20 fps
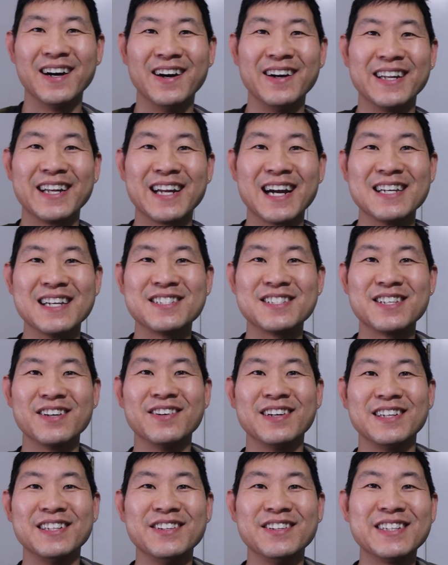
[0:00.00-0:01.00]
All right, you guys,
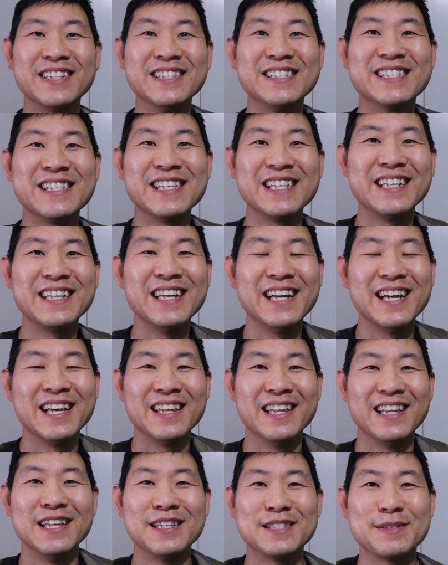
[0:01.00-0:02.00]
so you can see
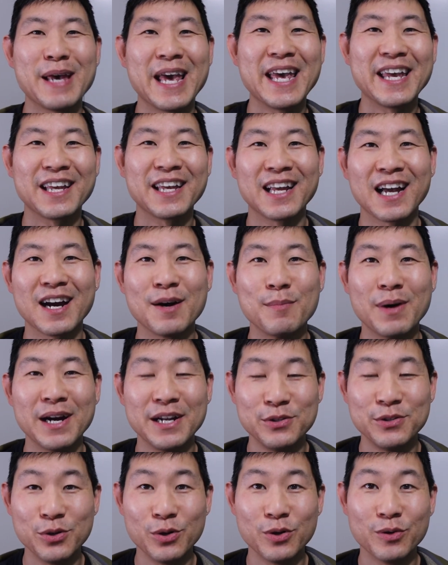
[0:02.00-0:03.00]
it's hanging on
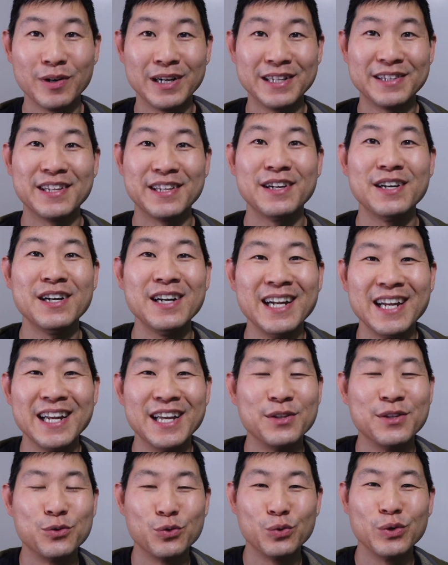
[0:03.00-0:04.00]
my door right there.
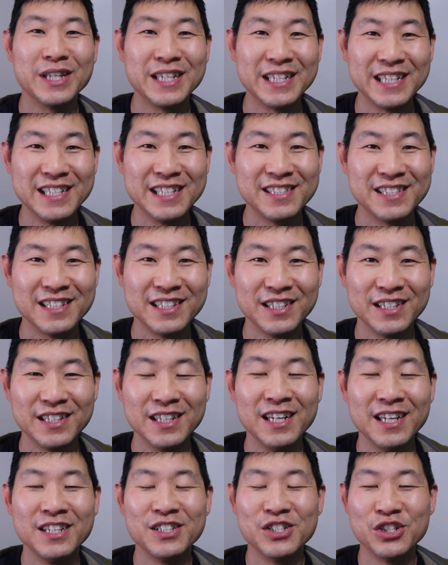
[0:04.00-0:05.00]
It's really
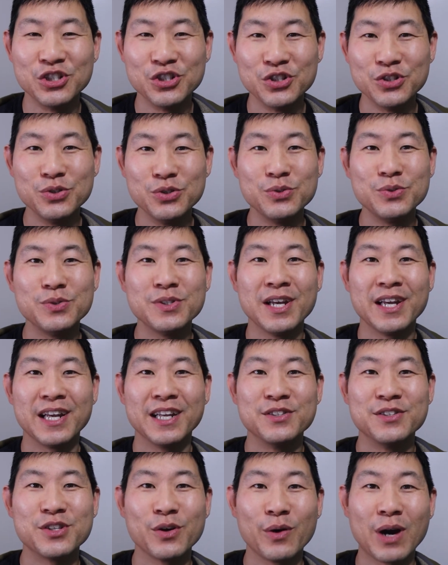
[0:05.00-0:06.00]
easy to use.
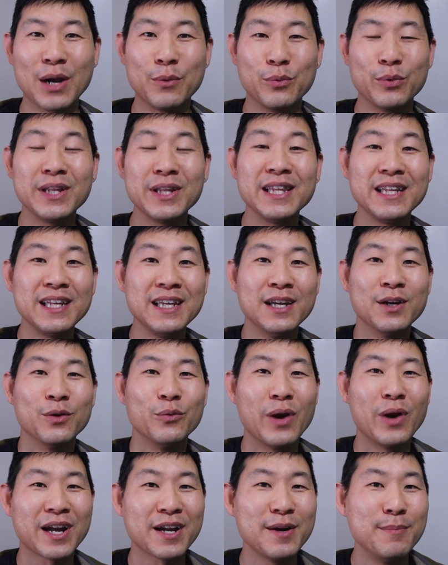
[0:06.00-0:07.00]
And so I really
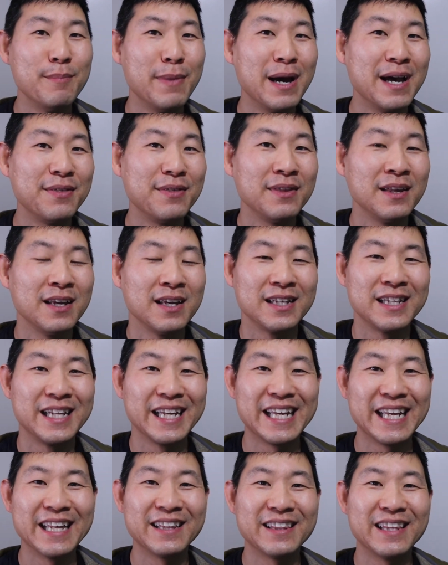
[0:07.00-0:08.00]
recommend
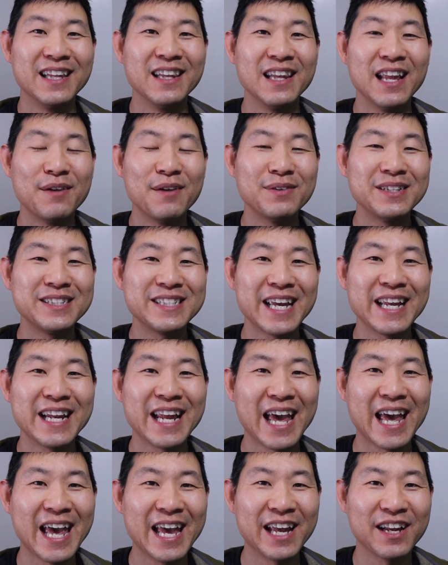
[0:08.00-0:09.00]
to get the
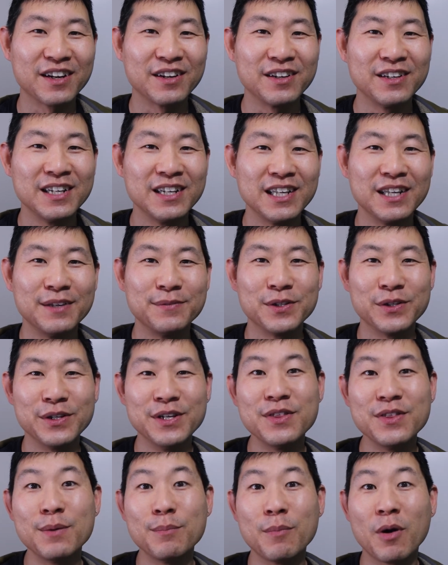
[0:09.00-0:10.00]
Levitate hanger if you're
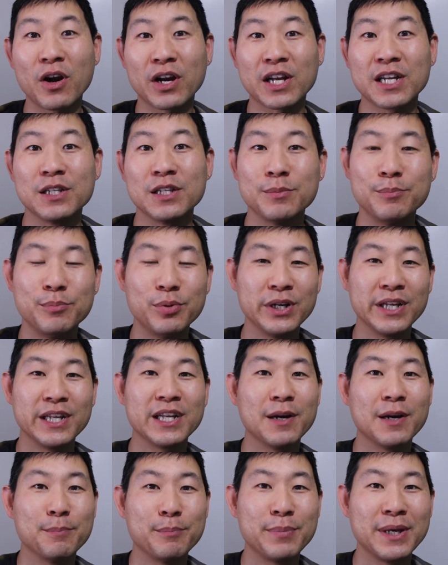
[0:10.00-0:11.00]
in the market to
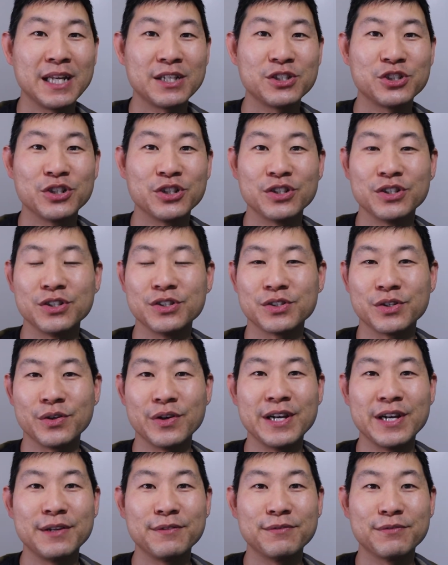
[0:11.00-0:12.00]
putting up pictures
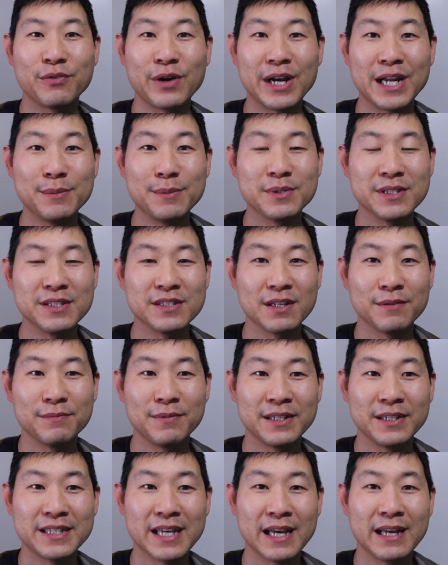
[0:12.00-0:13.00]
or any frames and
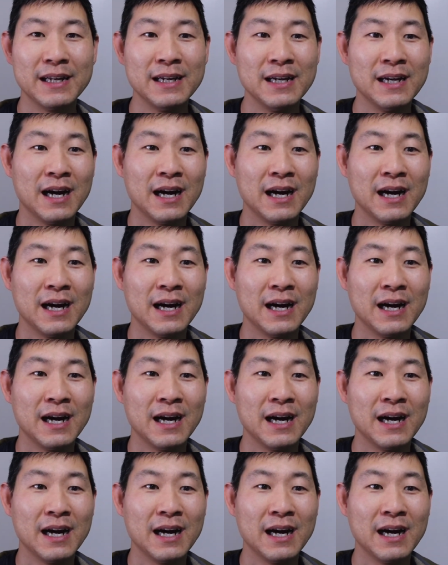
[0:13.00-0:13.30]
stuff like that.